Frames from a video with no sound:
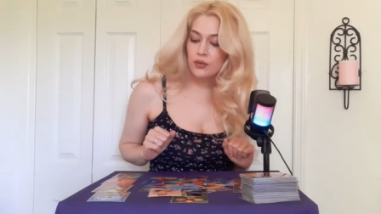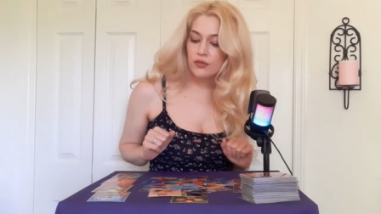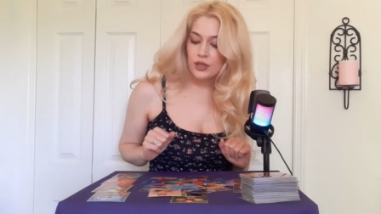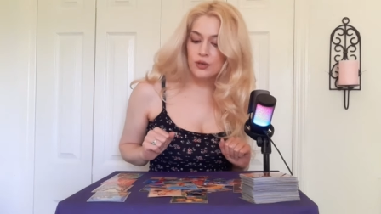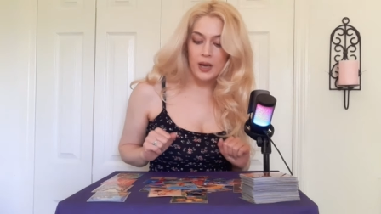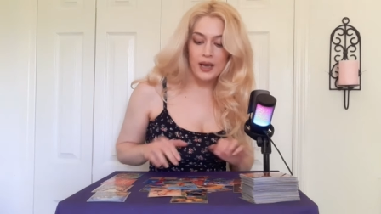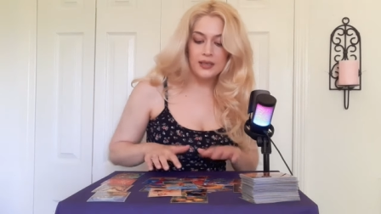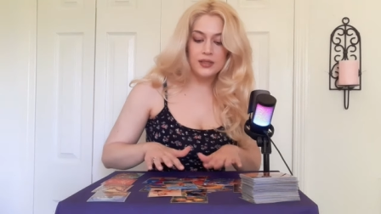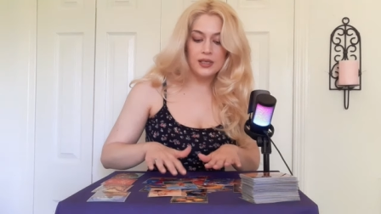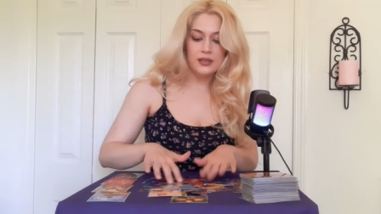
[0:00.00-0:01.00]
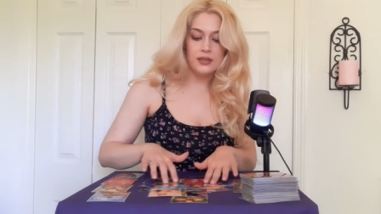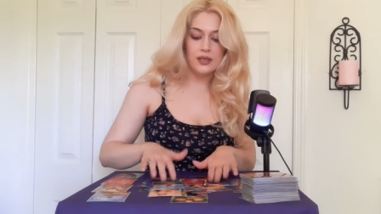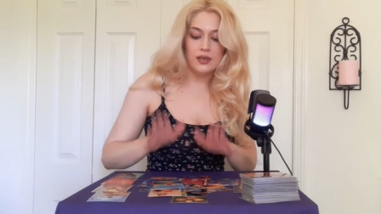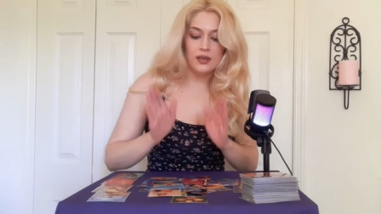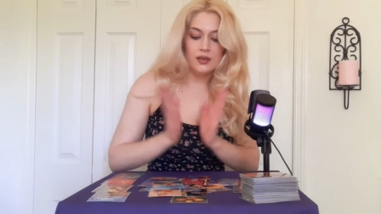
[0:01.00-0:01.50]
for you, Pisces.
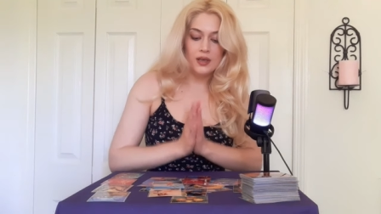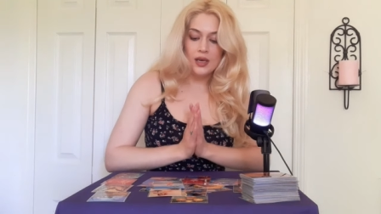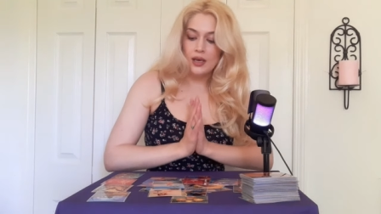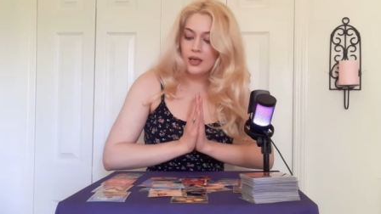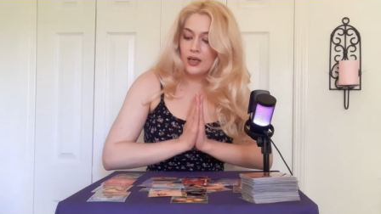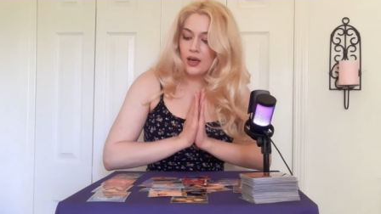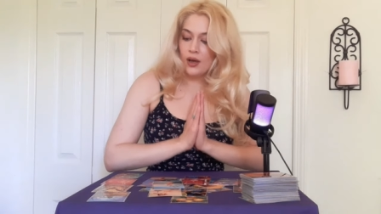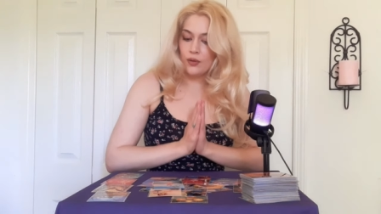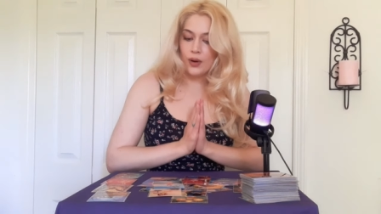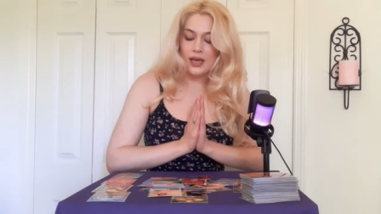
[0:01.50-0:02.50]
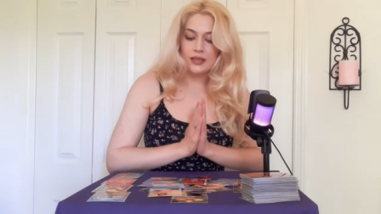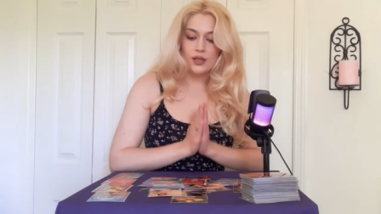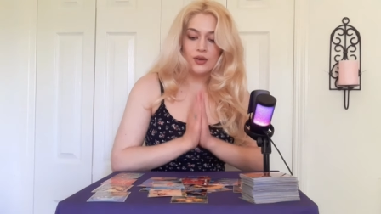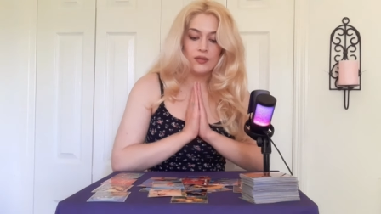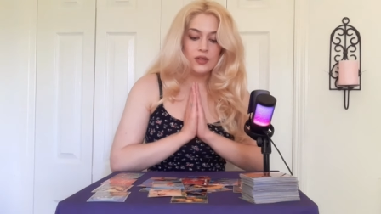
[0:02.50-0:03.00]
All right,
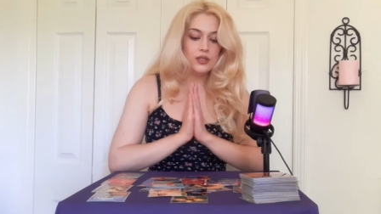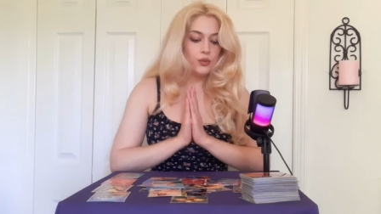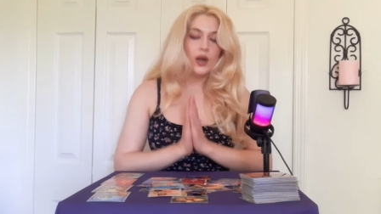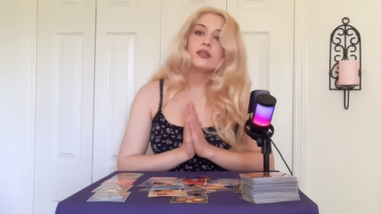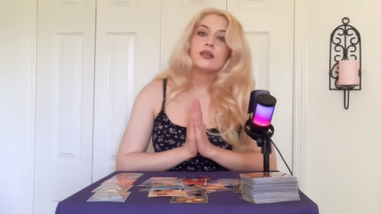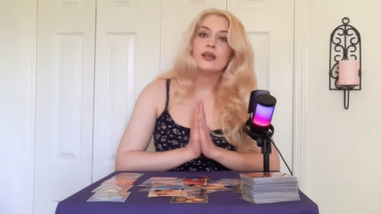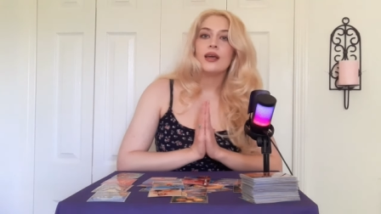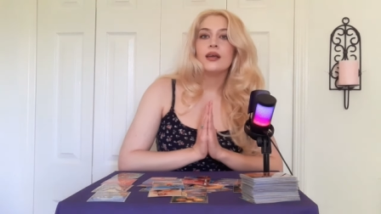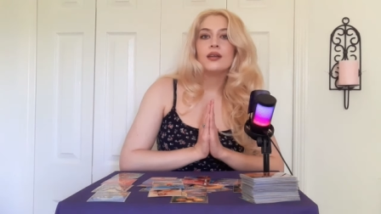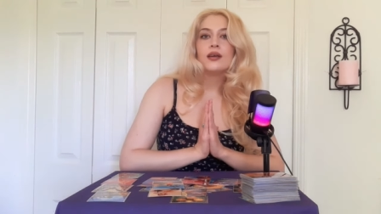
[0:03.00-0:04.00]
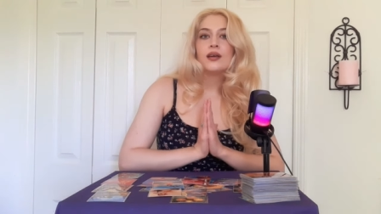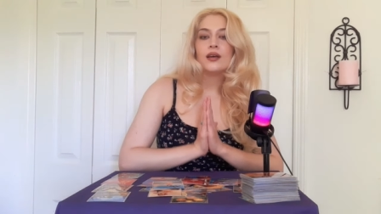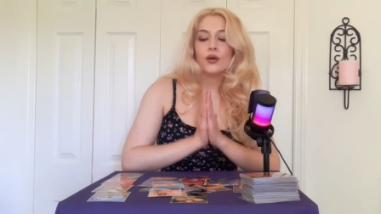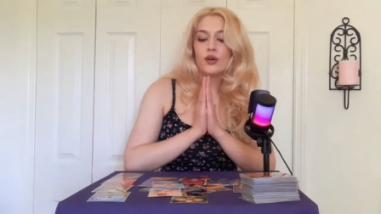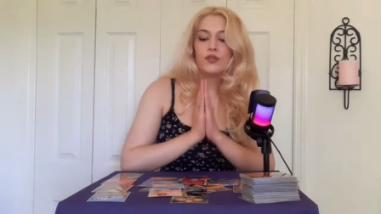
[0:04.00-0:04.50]
so if this resonated,
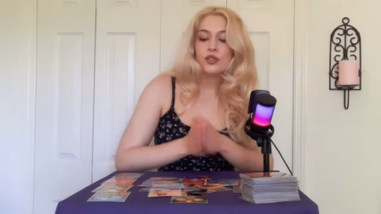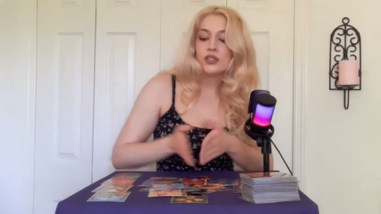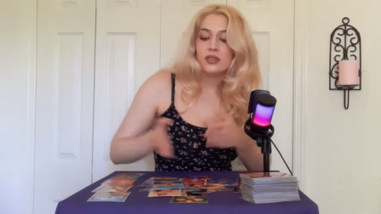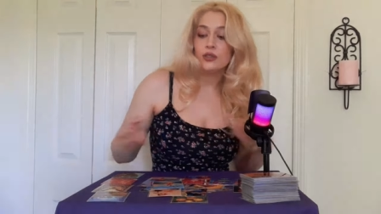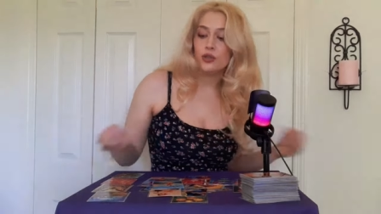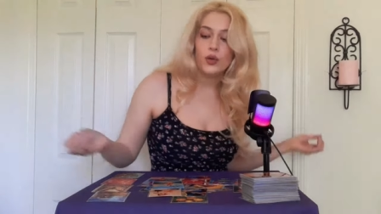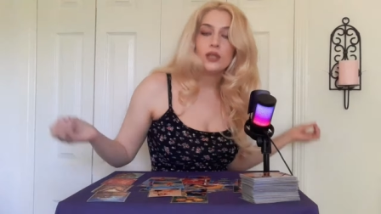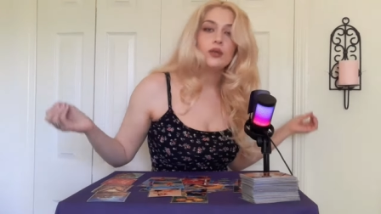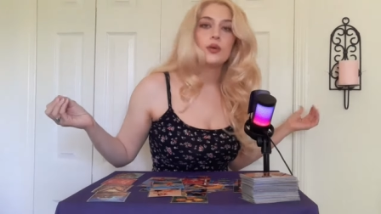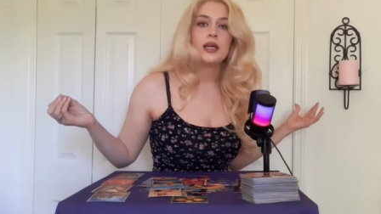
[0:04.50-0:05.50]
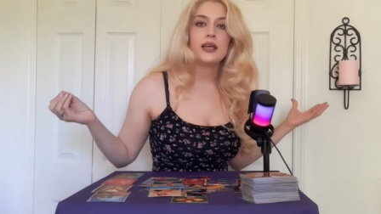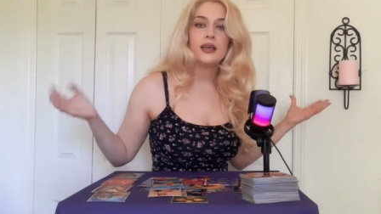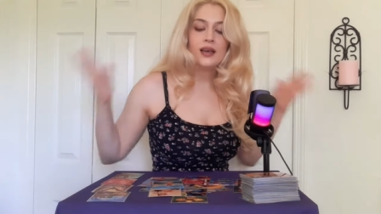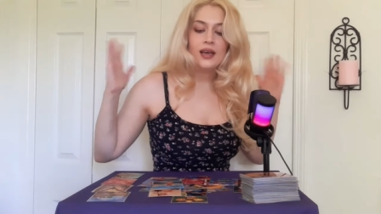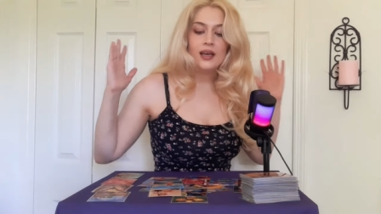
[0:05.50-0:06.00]
or if you just enjoyed the
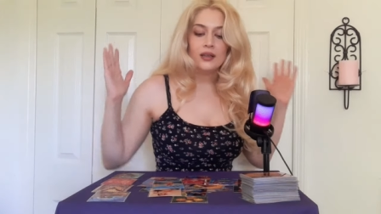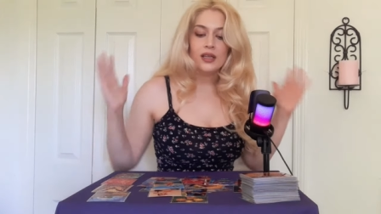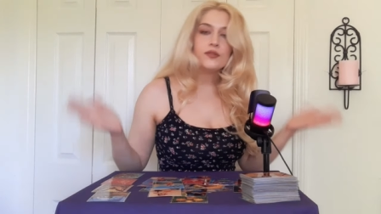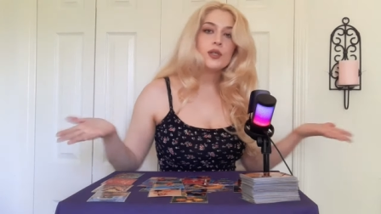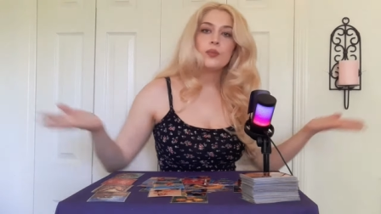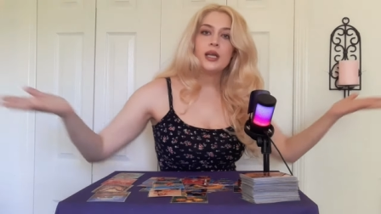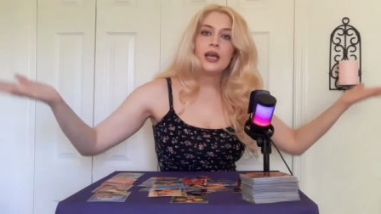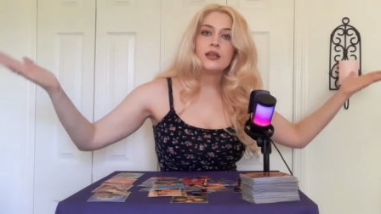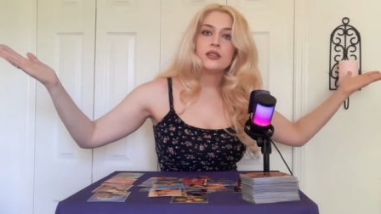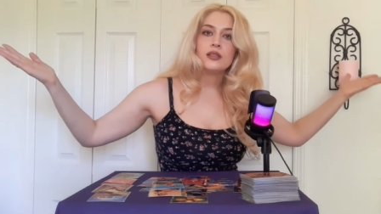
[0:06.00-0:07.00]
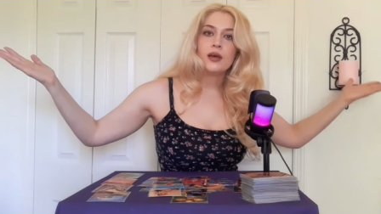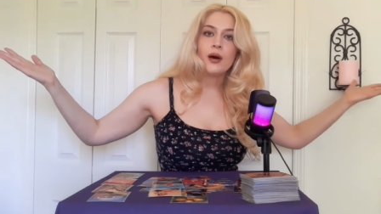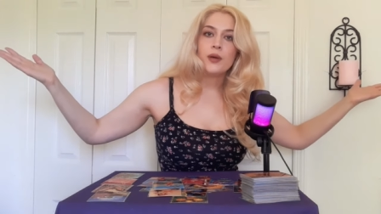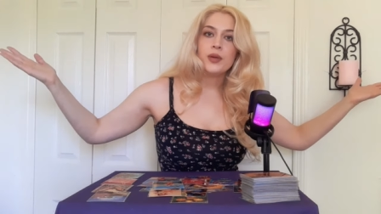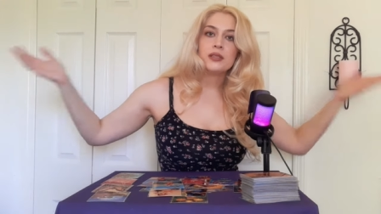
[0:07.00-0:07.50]
reading, leave some bananas in the
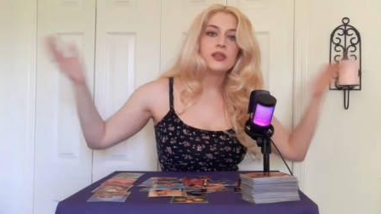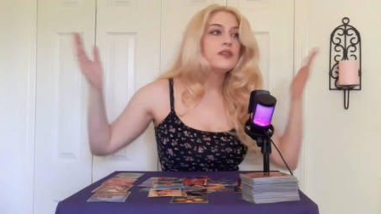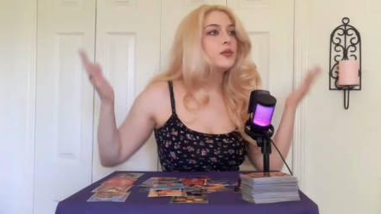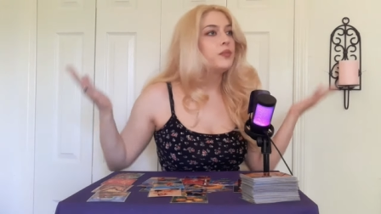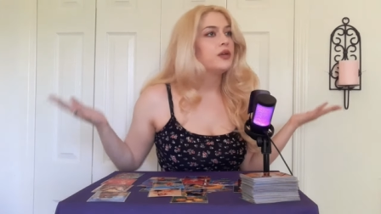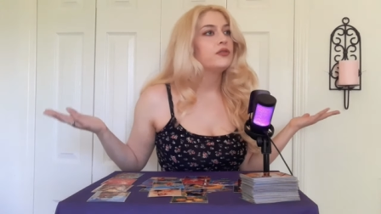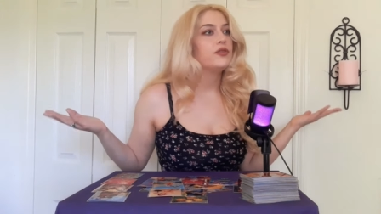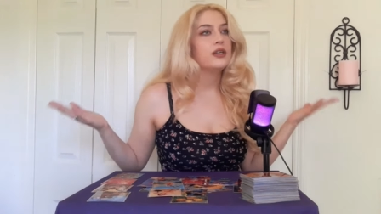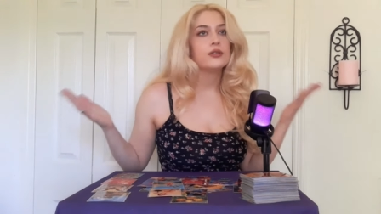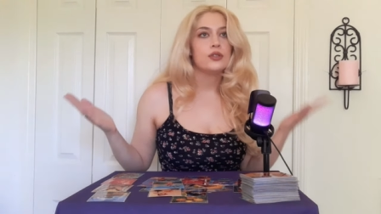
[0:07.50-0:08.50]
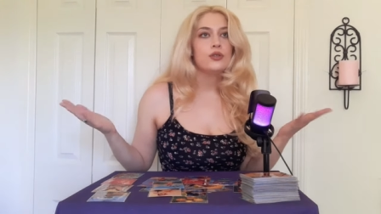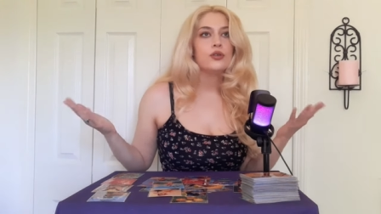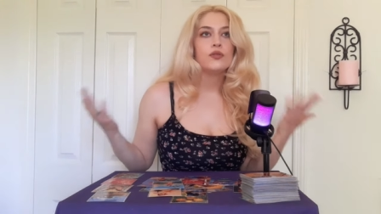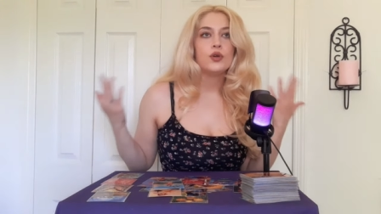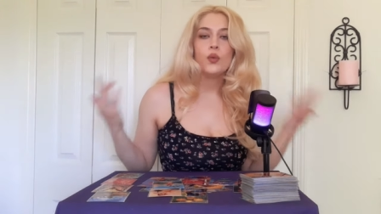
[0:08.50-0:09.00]
comments. Leave some middle fingers
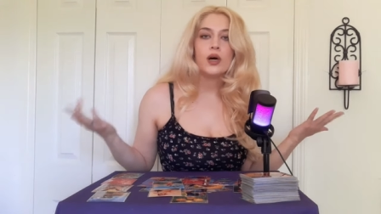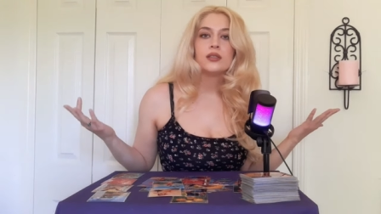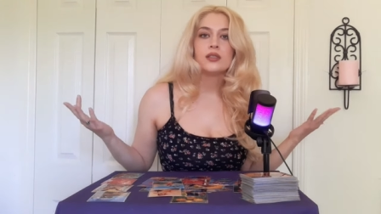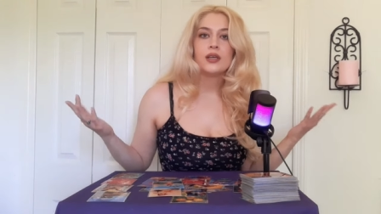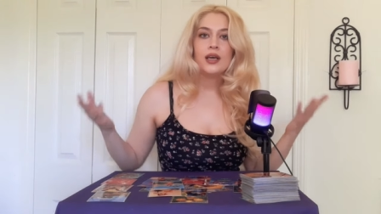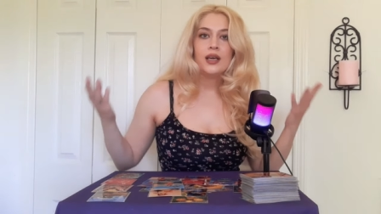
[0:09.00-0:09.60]
too if you want.